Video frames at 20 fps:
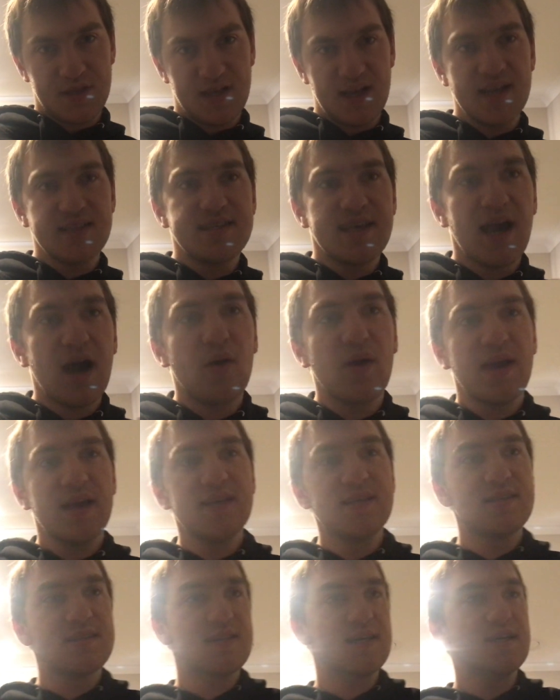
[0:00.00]
It's how
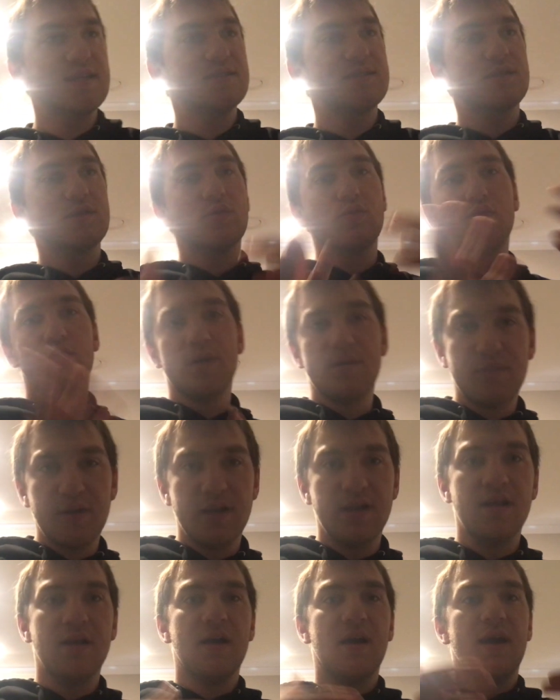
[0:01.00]
he sees the
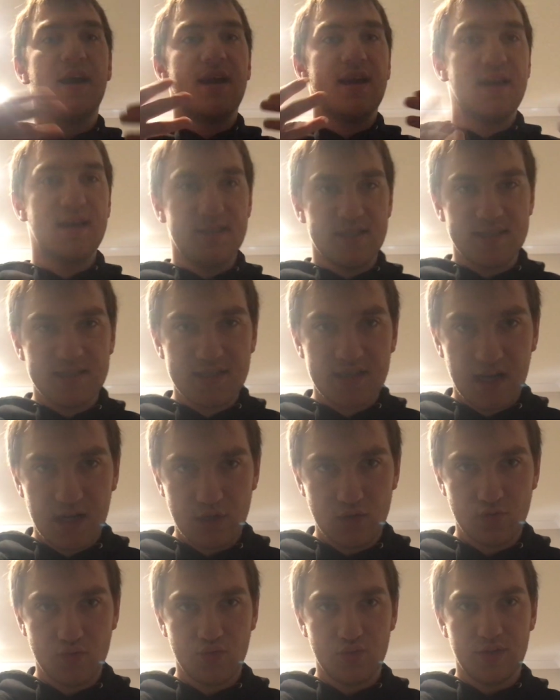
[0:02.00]
women in this
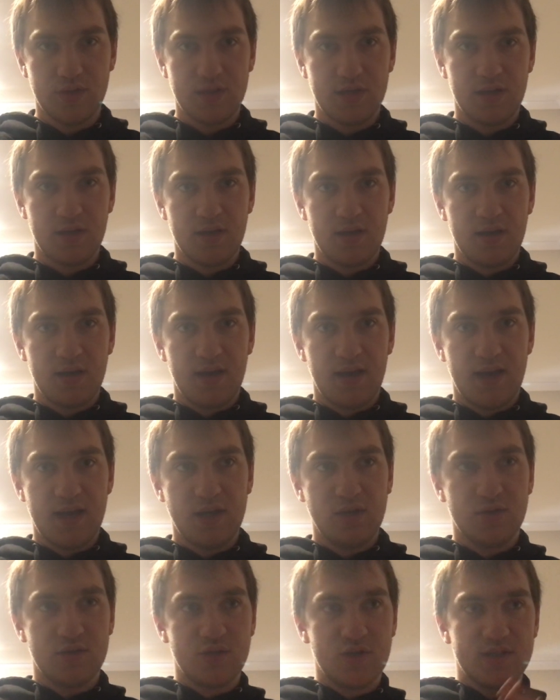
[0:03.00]
country.
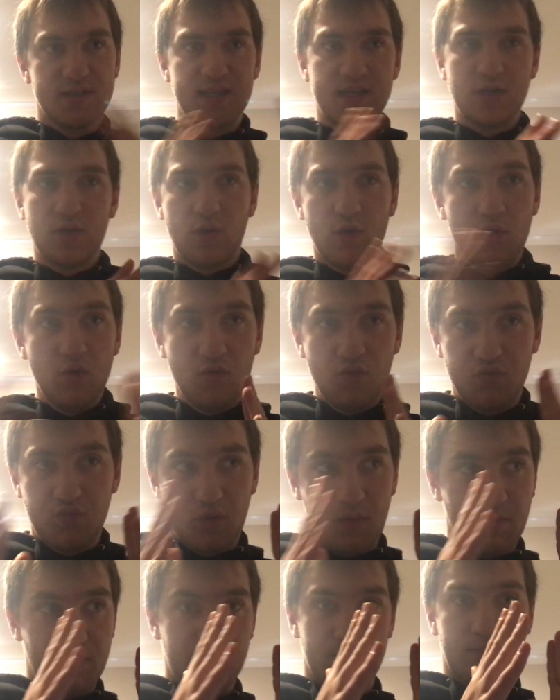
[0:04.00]
And you're seeing it all
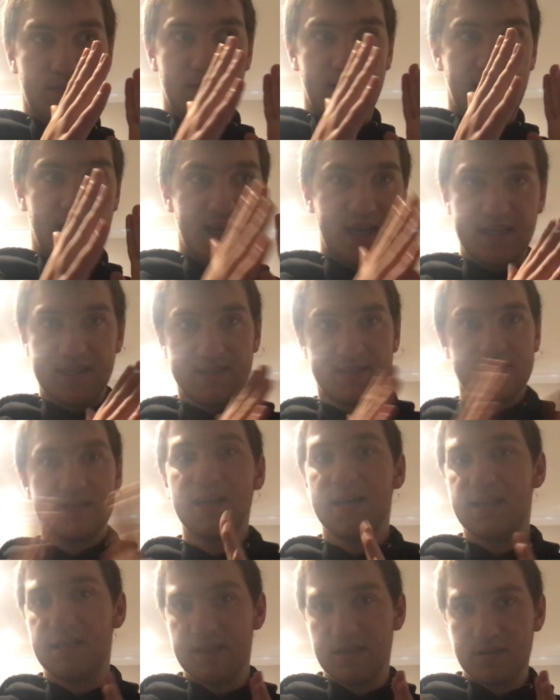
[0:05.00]
from his
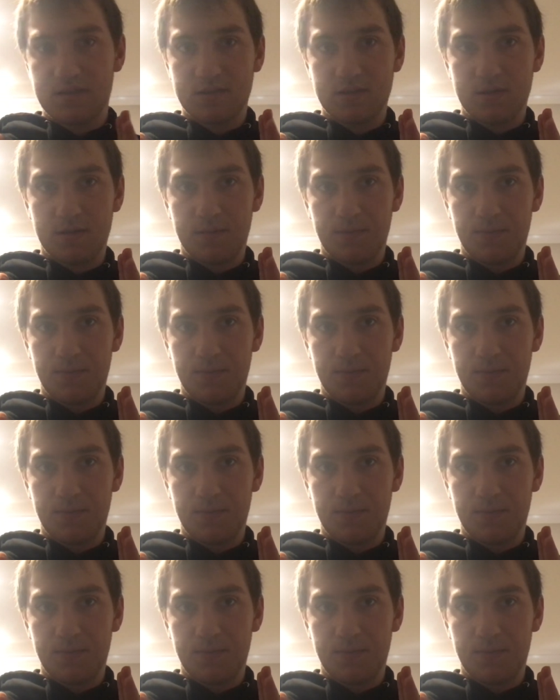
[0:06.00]
lens.